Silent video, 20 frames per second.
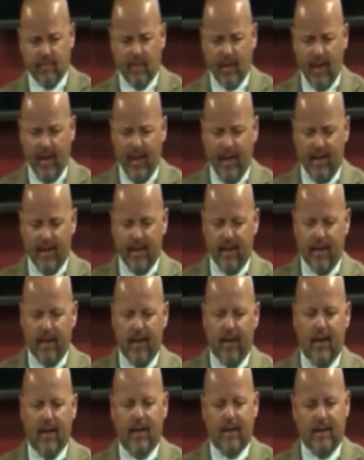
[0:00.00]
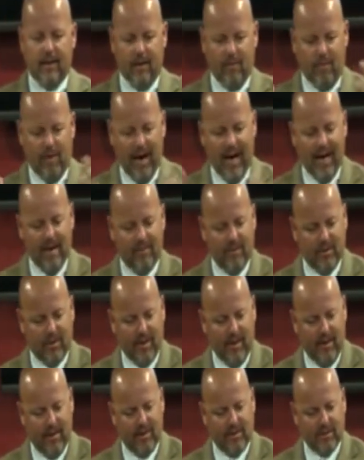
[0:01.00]
And the Bible
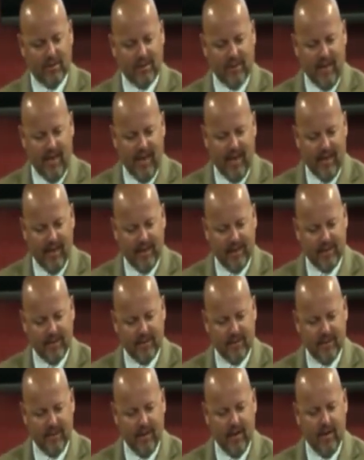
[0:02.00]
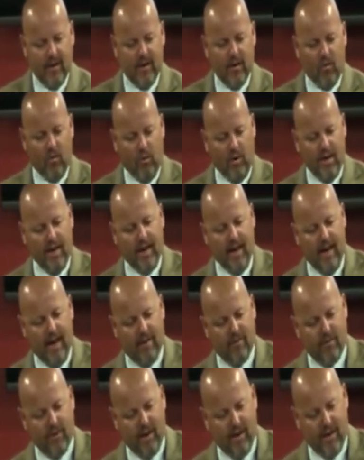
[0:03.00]
here says we
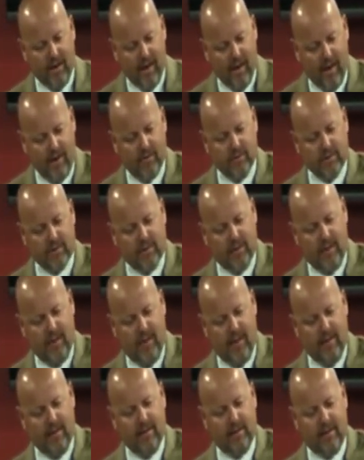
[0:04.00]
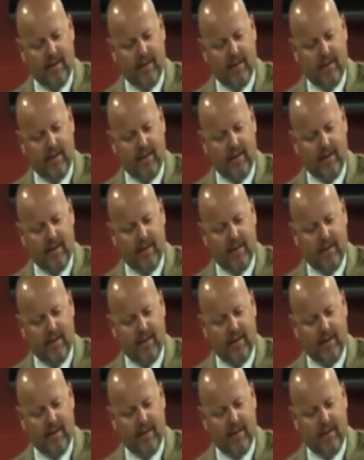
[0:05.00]
have renounced the hidden